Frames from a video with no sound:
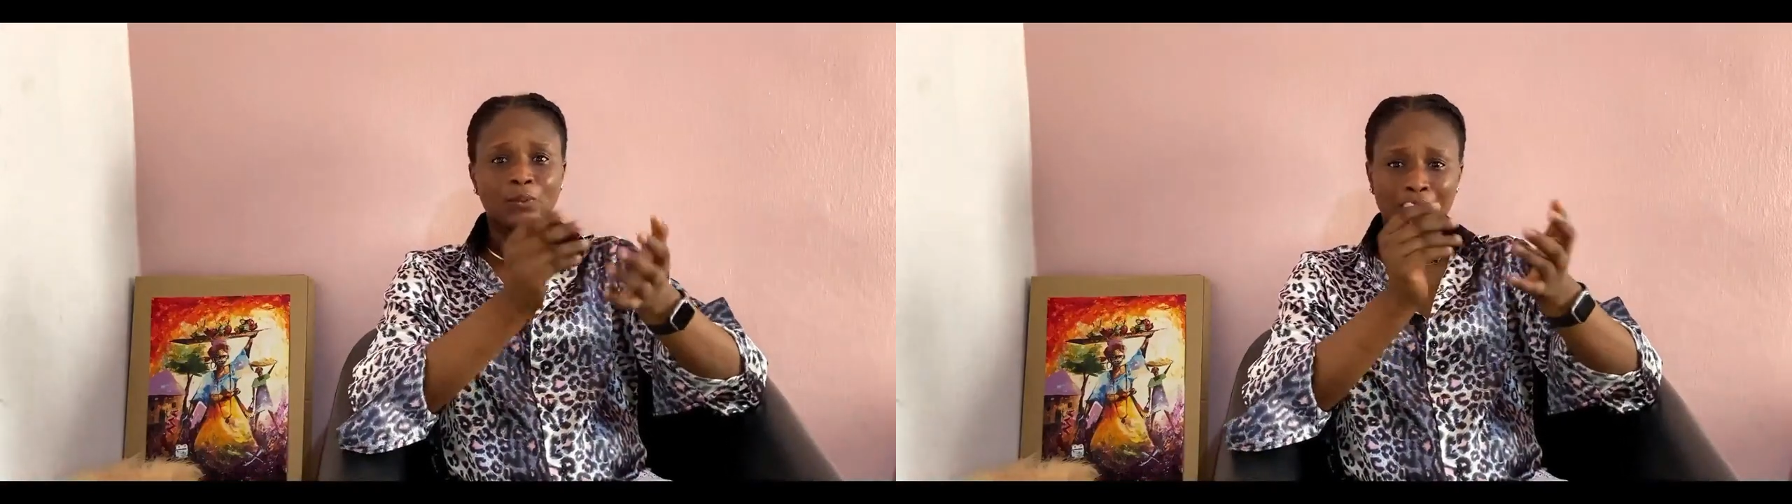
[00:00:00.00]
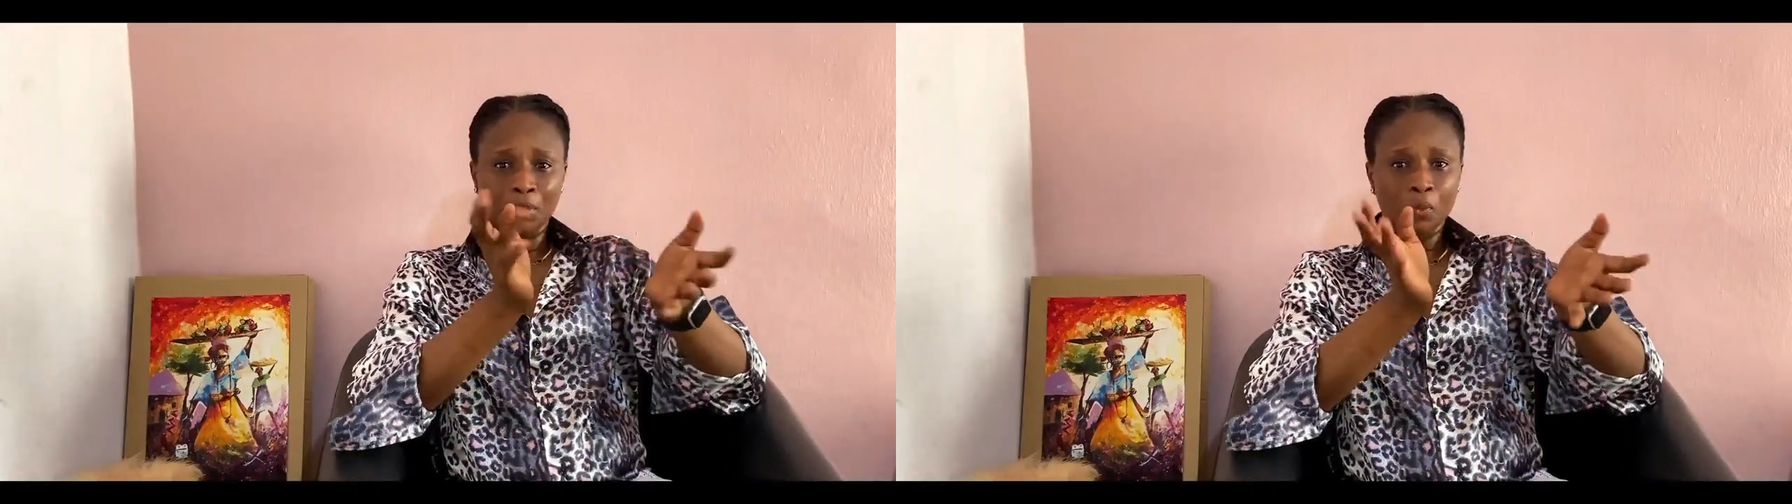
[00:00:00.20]

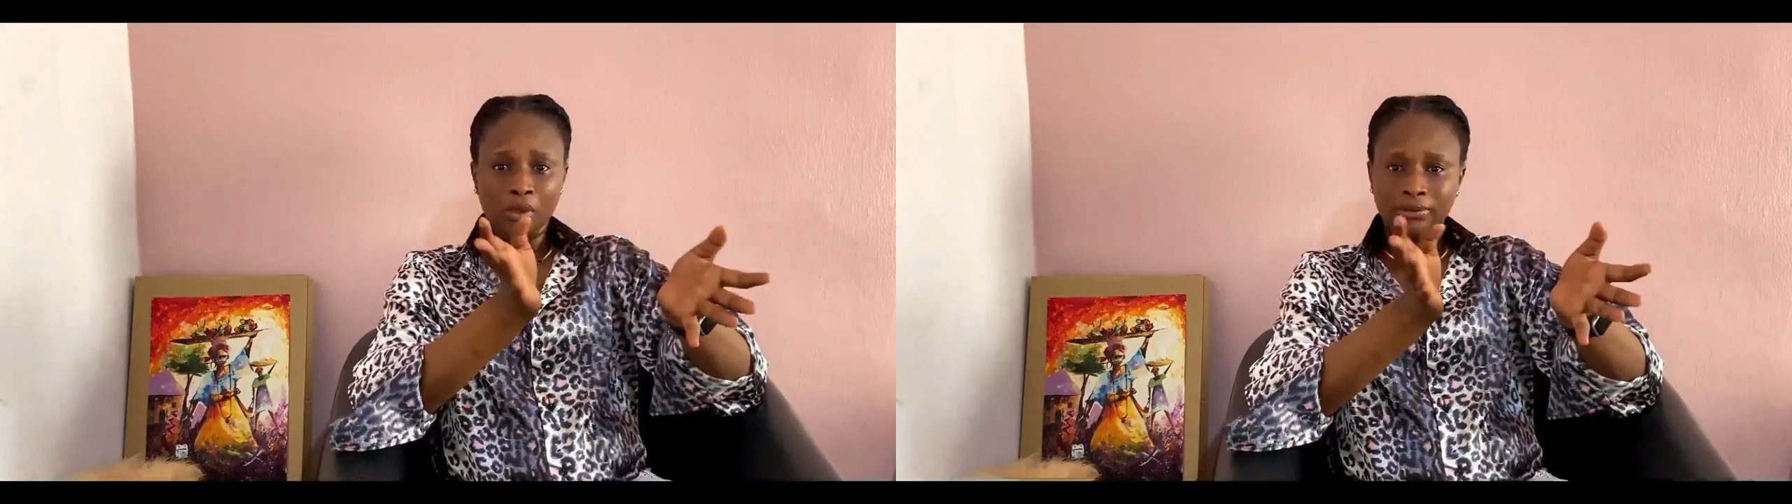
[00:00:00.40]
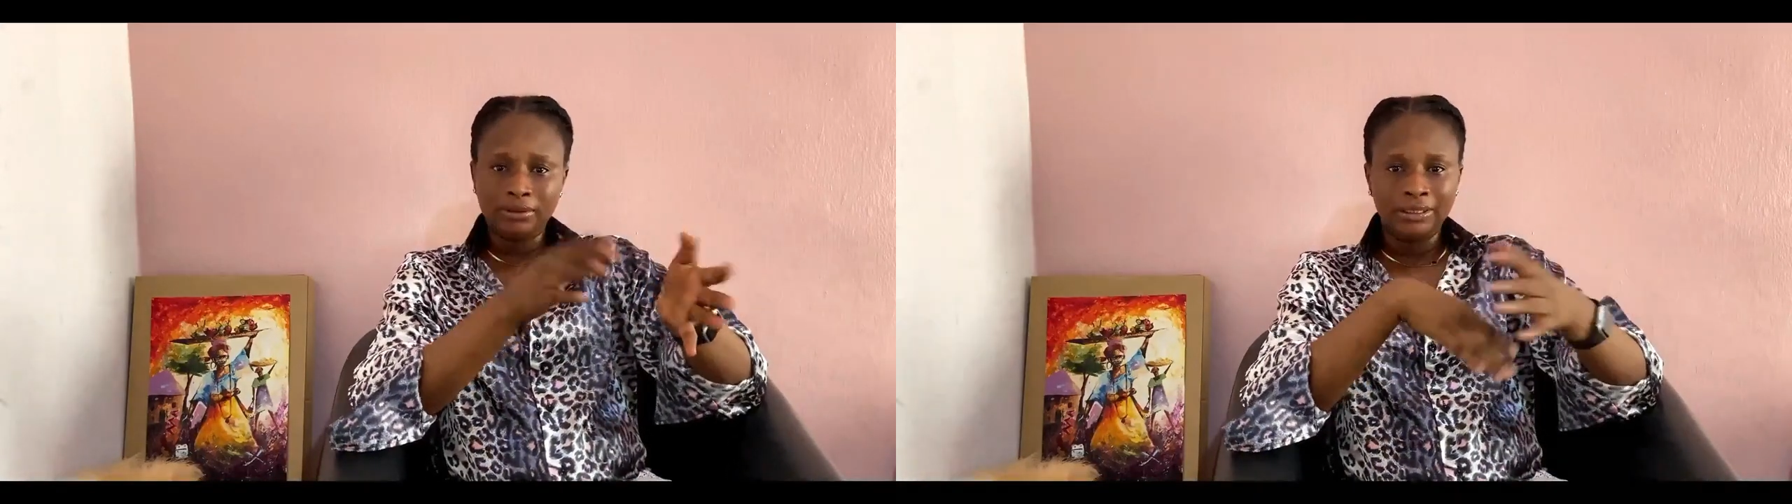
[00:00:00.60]
what he
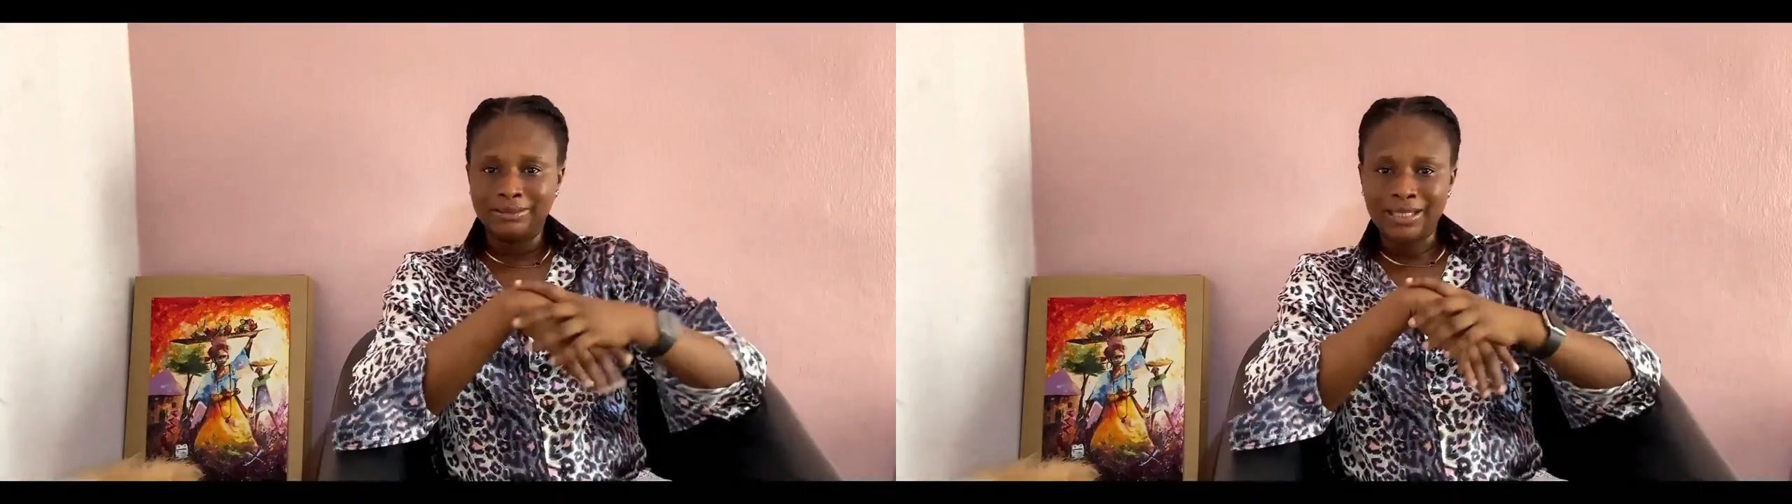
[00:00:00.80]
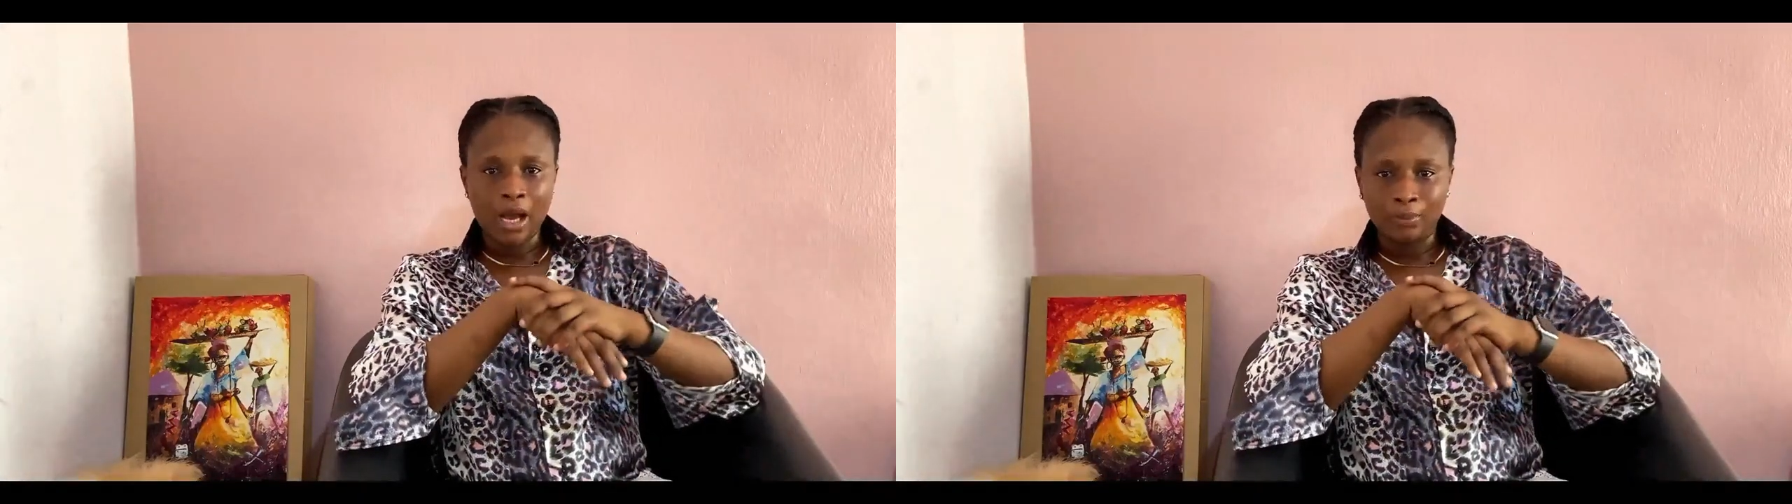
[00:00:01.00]
wants,
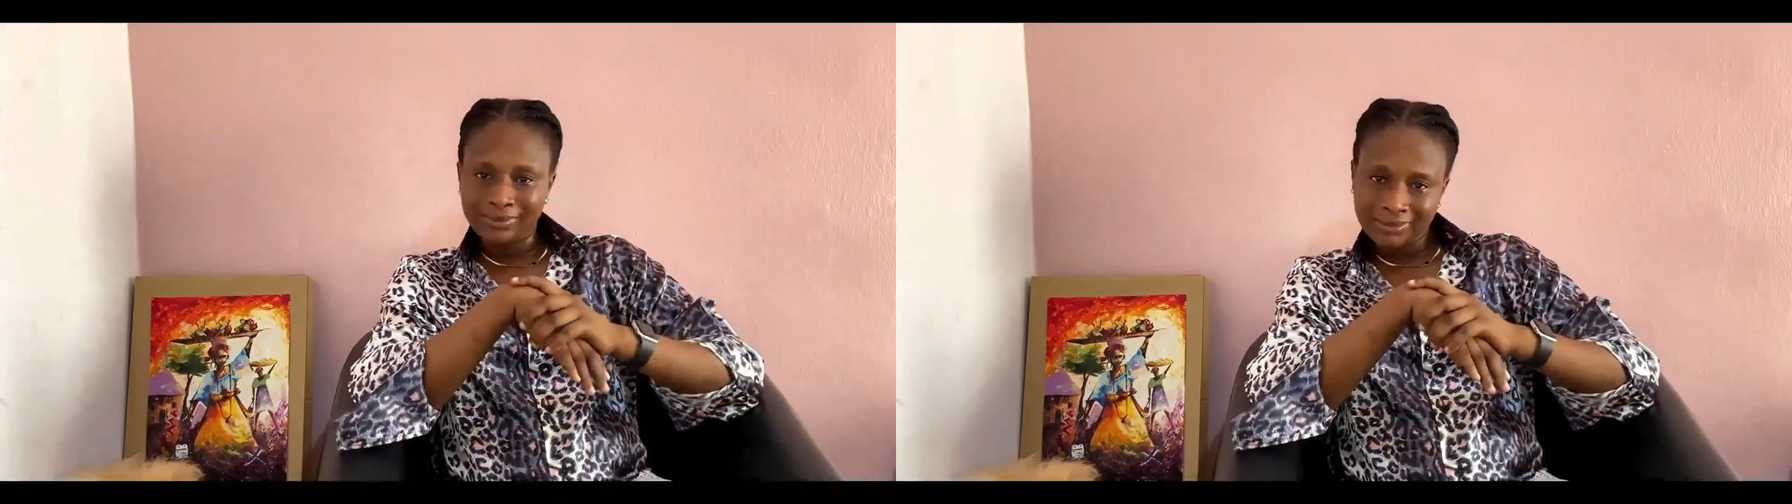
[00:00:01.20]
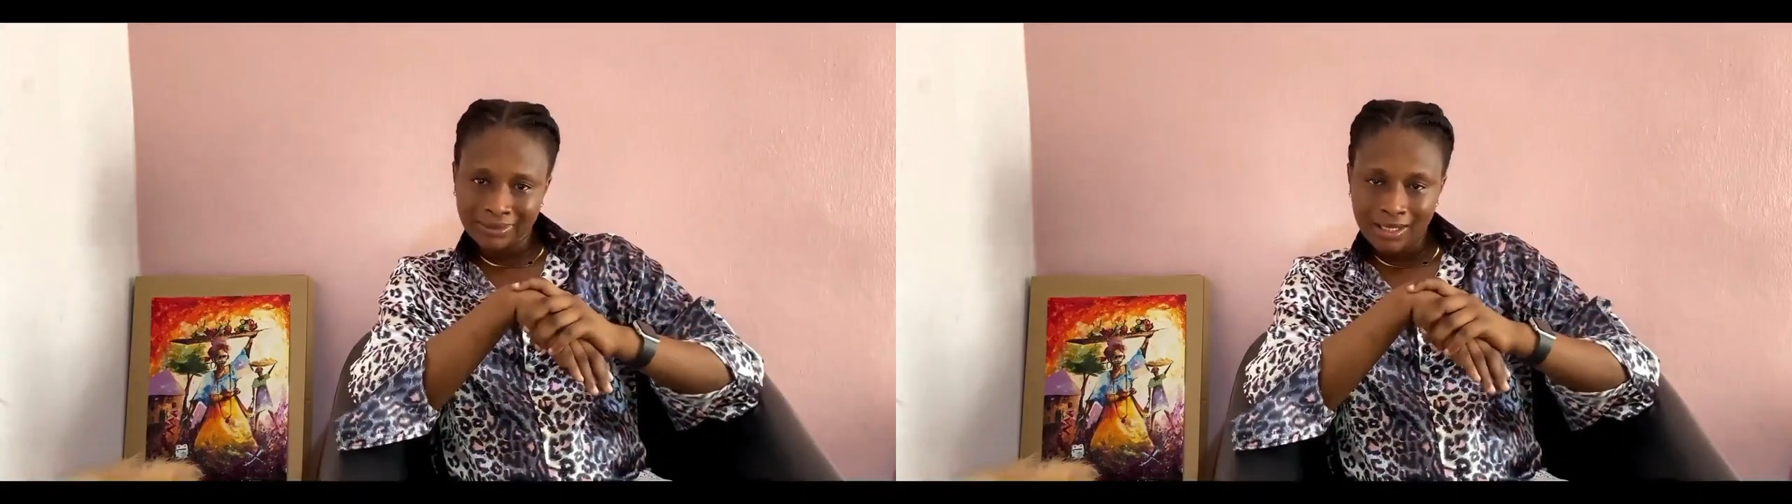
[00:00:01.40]
he's out.